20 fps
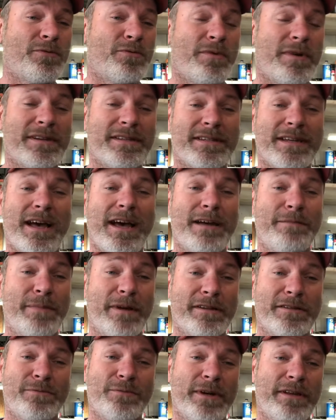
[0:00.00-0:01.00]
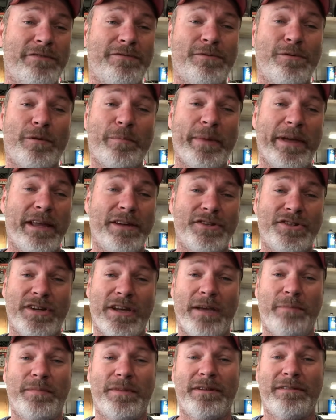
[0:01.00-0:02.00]
one side because of the way the floor pan's
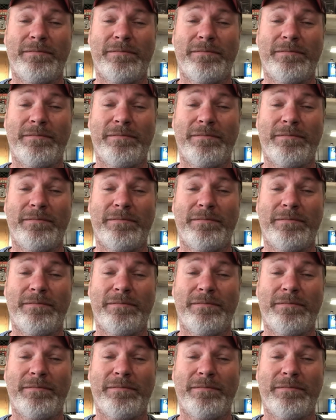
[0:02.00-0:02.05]
shaped.